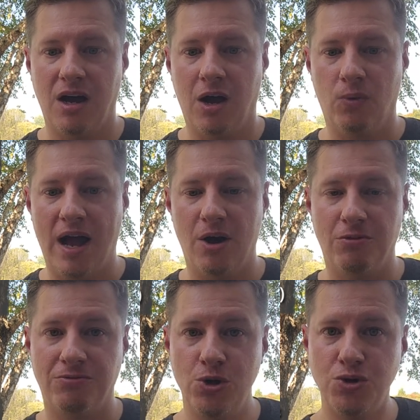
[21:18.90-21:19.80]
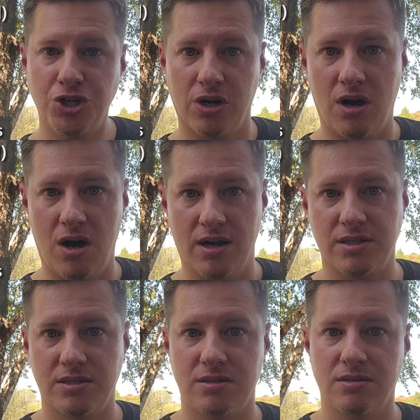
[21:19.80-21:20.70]
around future
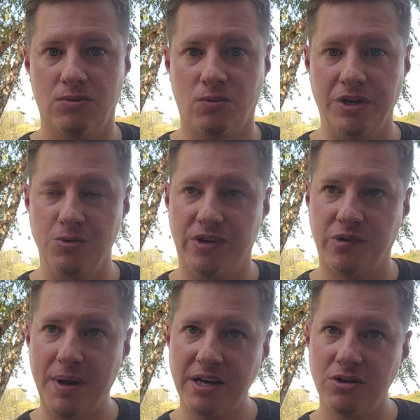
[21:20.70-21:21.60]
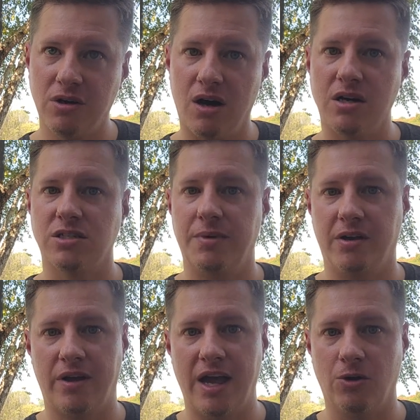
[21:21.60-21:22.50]
costs, what you expect your cost to make
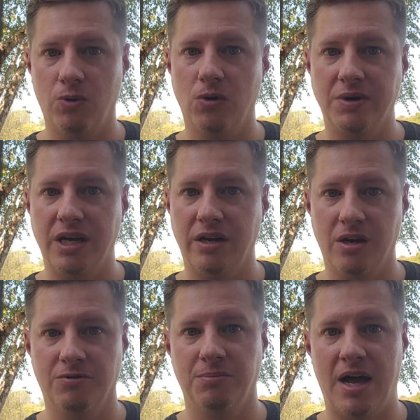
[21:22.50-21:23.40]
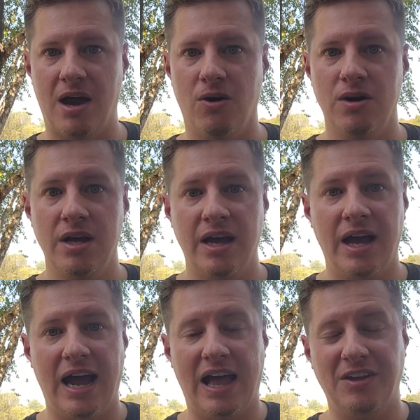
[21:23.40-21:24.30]
a candle will be in a year from now,
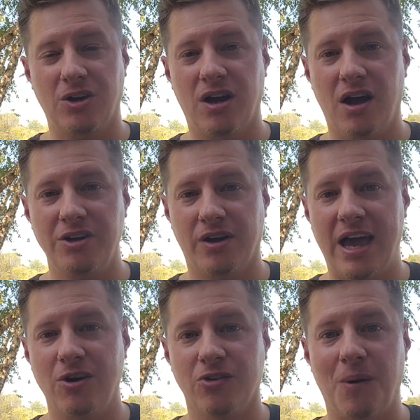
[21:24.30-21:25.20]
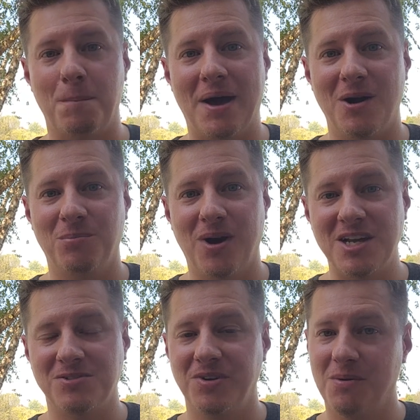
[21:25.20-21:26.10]
and then your your candles are better
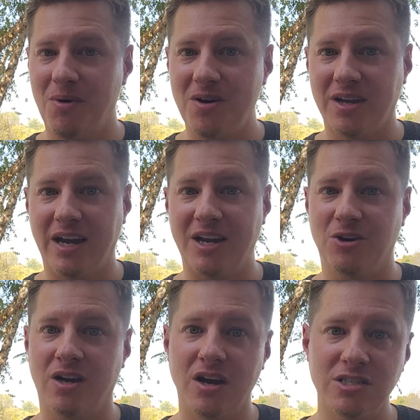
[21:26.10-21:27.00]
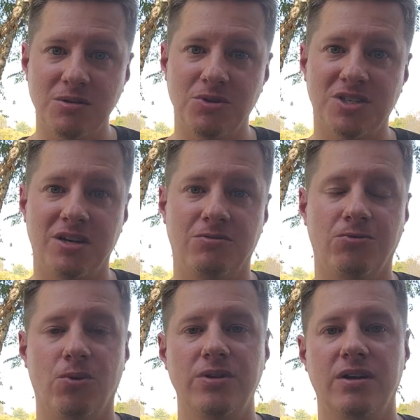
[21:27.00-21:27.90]
priced for your market and your customers can
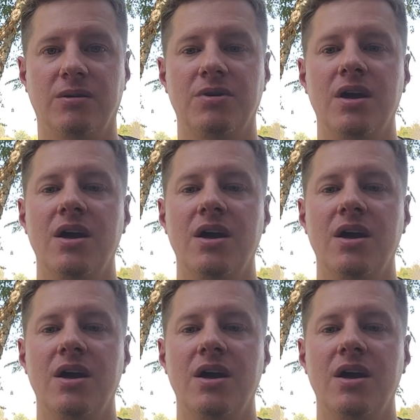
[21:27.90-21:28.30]
afford them,